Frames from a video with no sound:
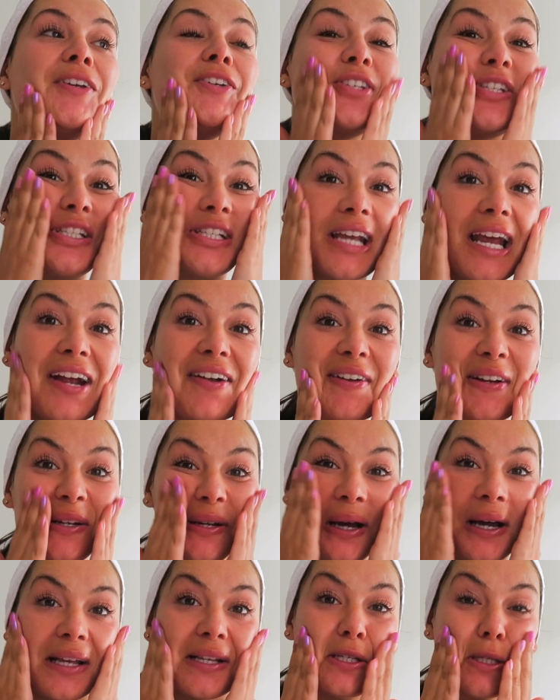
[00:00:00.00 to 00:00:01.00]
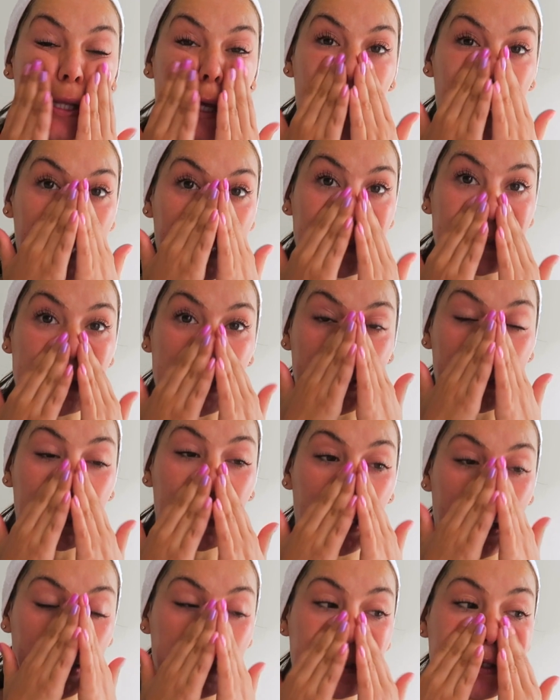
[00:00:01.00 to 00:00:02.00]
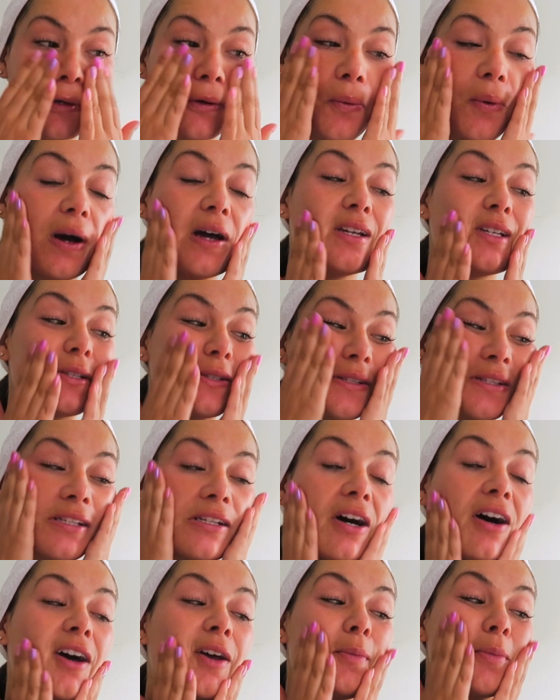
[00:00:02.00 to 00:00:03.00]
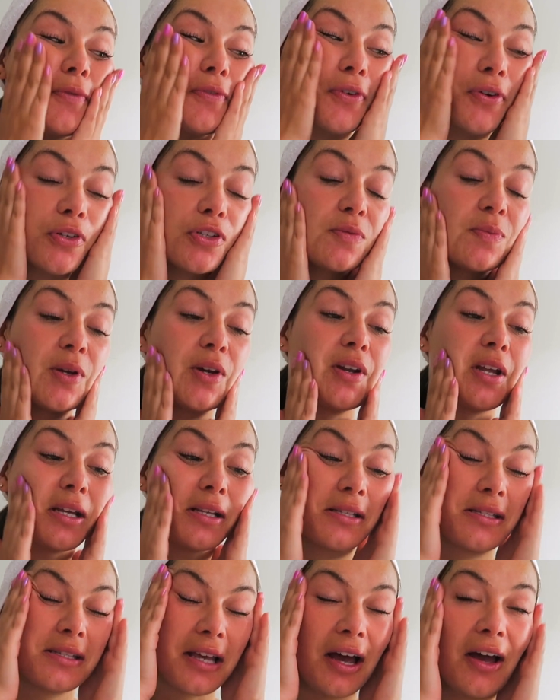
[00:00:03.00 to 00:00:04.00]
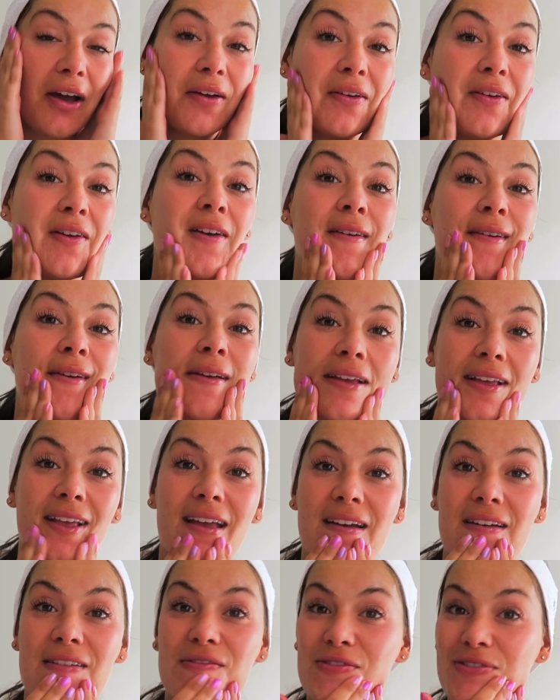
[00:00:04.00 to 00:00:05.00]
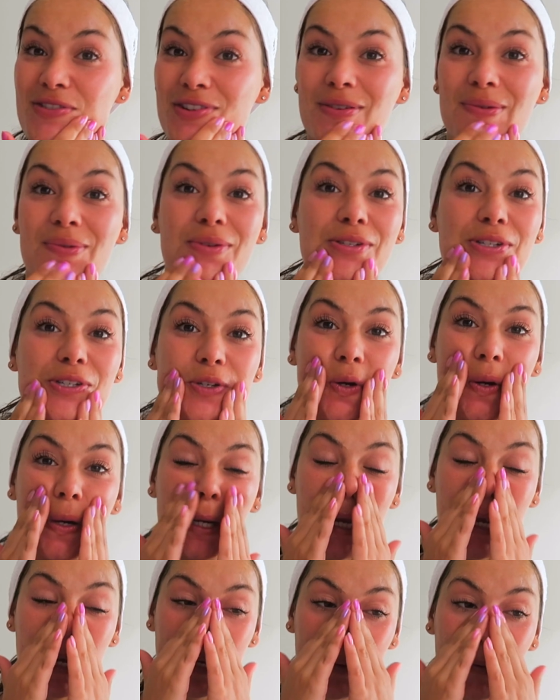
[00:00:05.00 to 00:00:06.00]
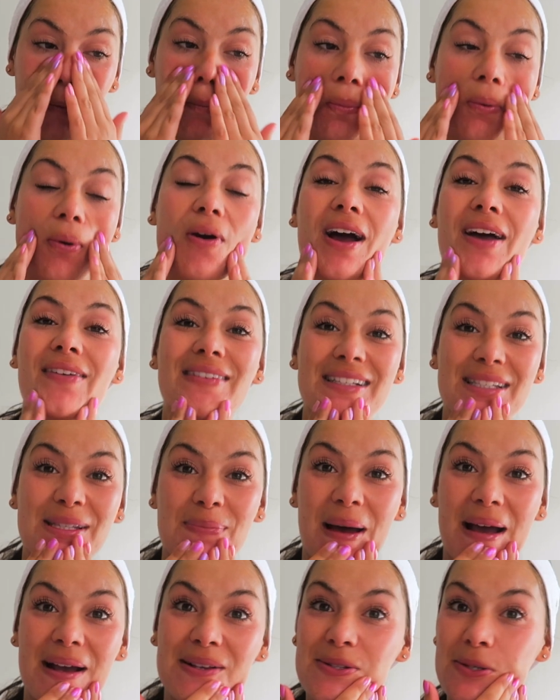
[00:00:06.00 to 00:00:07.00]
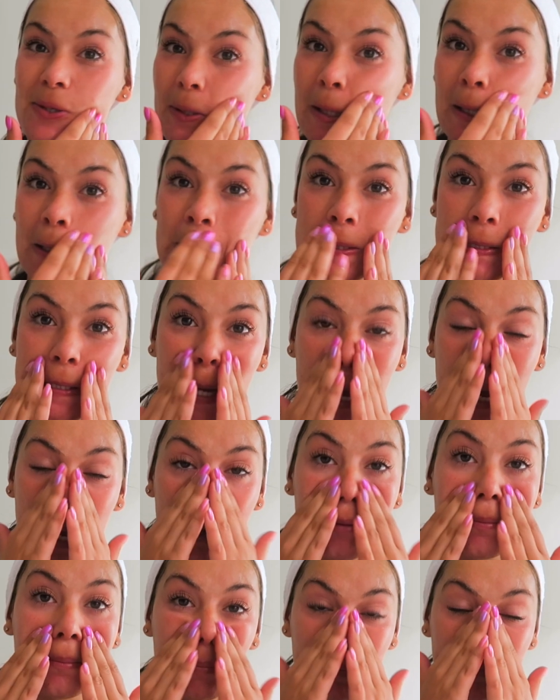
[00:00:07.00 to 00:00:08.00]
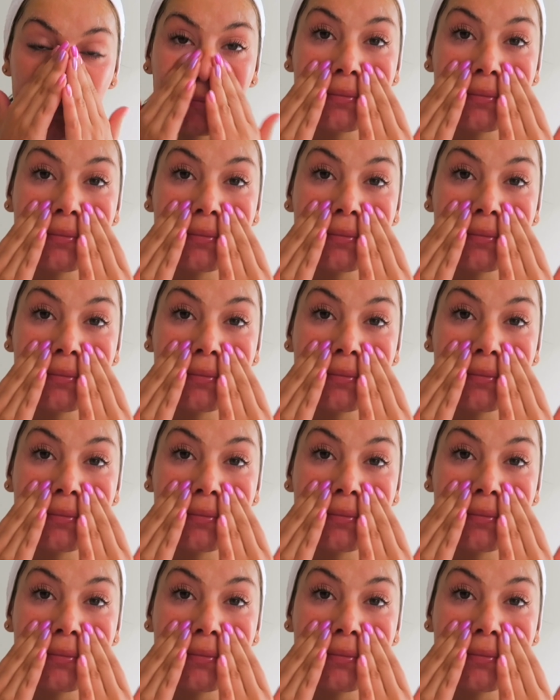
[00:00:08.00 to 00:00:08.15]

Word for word: sharing nice things. I think, I don't know why I didn't start it before to be honest. So yeah, if you do want to join our little private space on the internet,